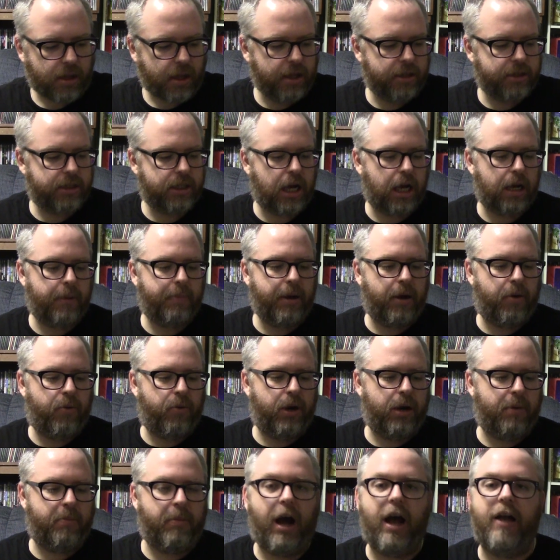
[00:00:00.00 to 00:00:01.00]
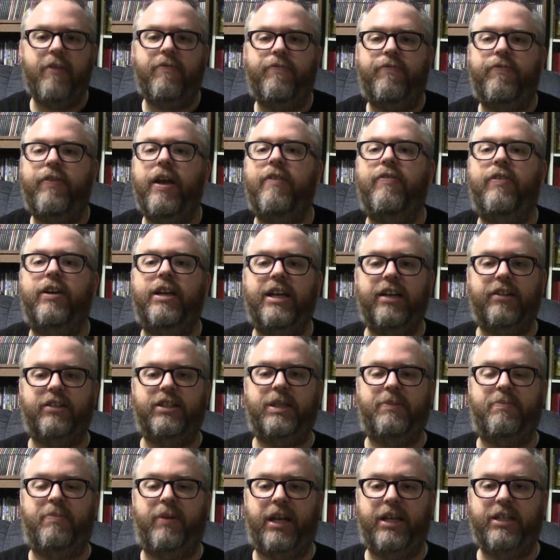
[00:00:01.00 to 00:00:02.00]
Let's talk about one of my favorite
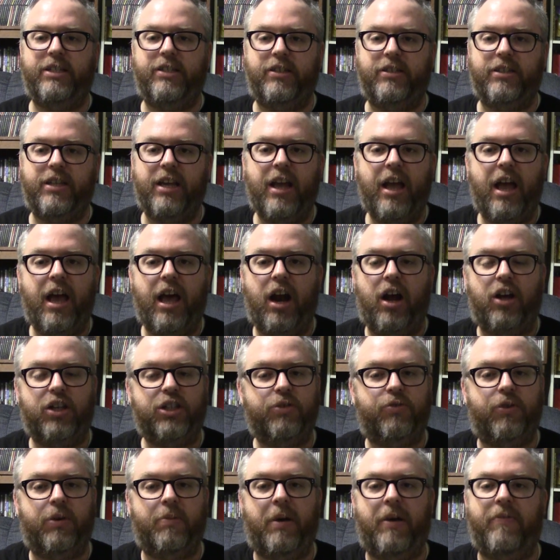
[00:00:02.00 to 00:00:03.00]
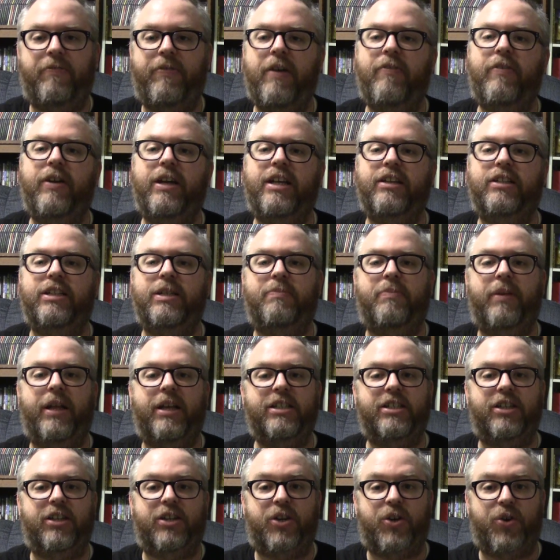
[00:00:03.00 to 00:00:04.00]
guilty pleasures, and also one of my favorite guilty
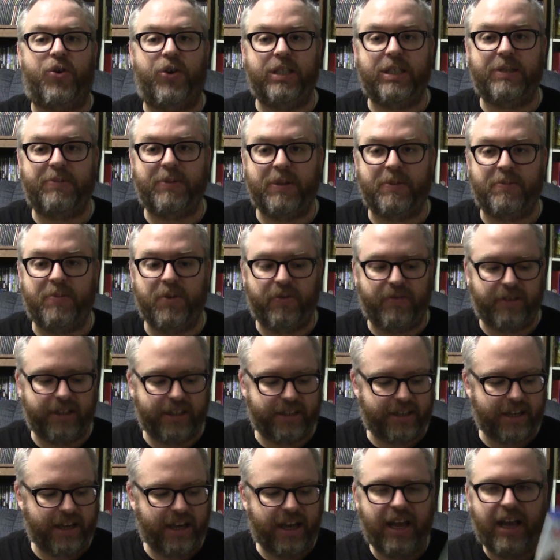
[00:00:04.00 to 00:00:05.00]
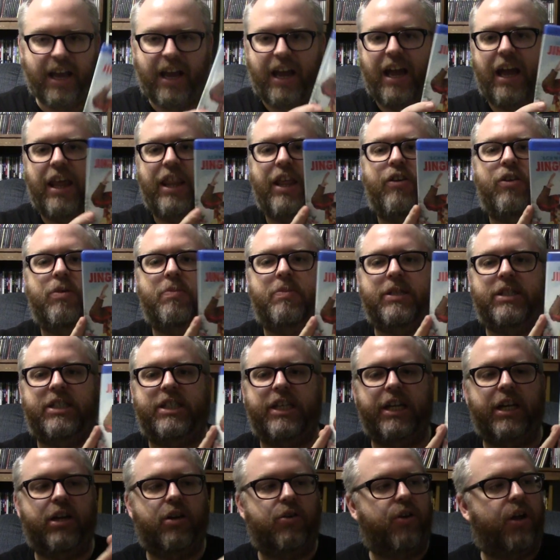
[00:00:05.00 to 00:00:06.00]
pleasure Christmas movies, and that would be
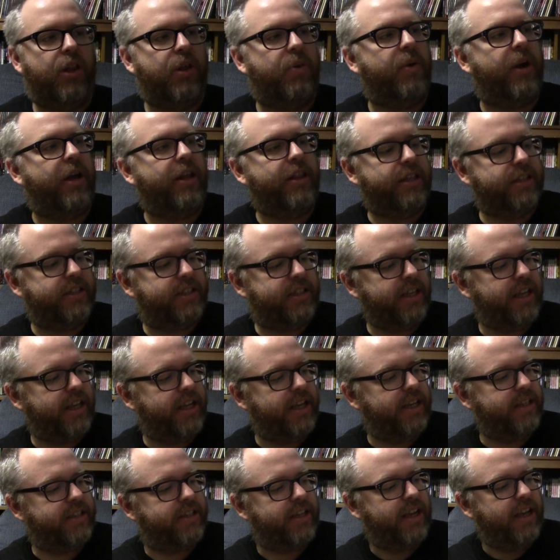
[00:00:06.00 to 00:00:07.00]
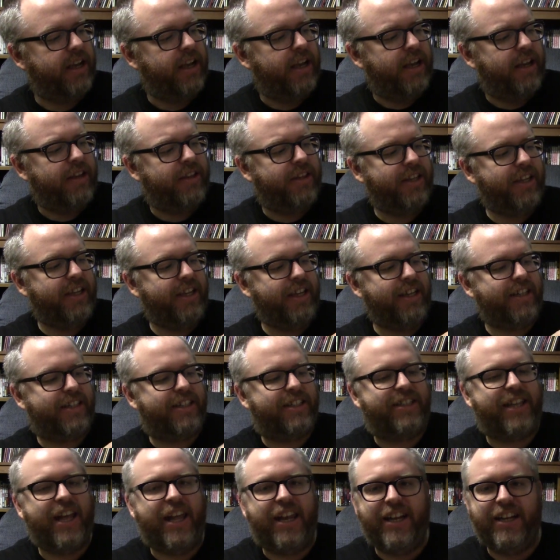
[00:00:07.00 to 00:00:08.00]
Jingle All the Way. This is the
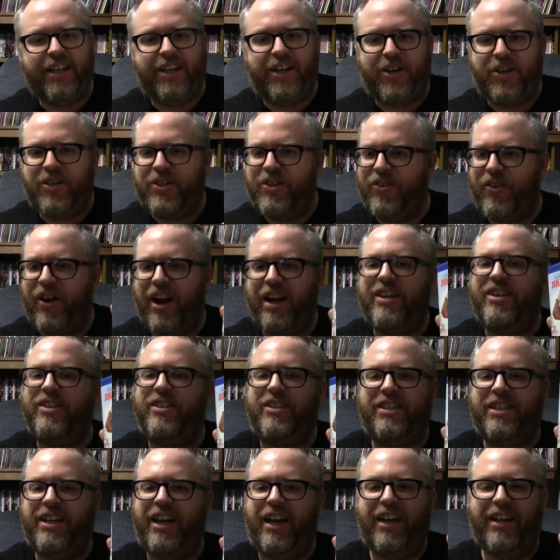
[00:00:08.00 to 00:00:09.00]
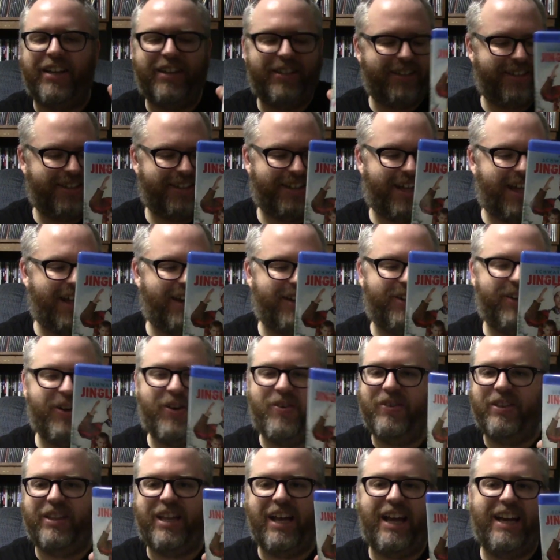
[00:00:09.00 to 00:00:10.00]
extended director's cut. I don't
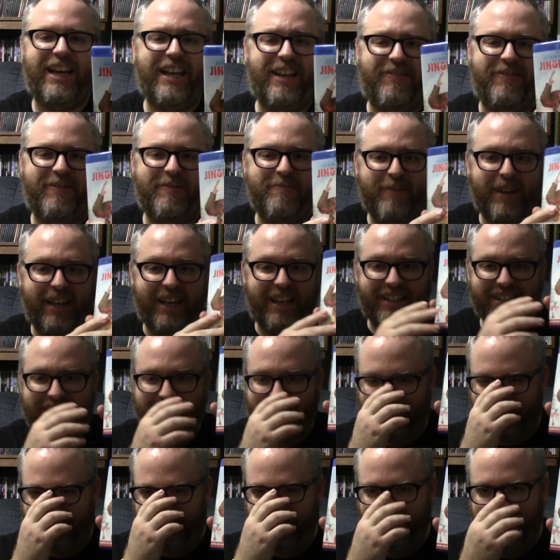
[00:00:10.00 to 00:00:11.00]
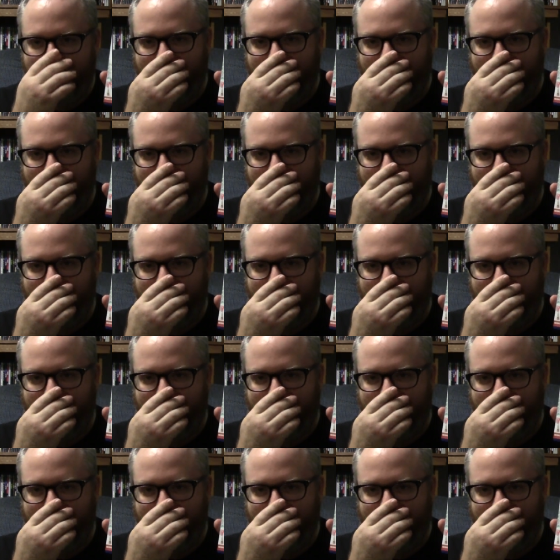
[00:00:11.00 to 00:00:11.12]
know what that even means.